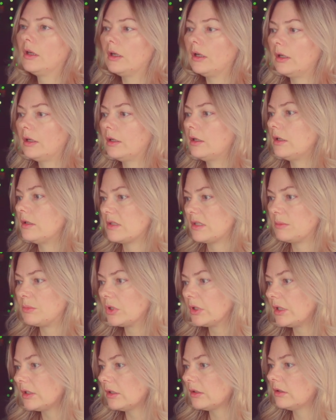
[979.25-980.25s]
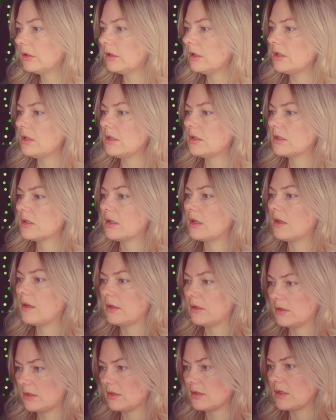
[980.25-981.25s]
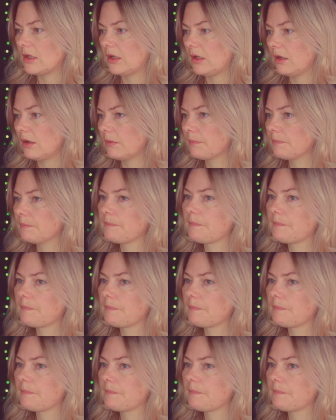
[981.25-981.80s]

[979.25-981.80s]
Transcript: uh, and simulated is this setting.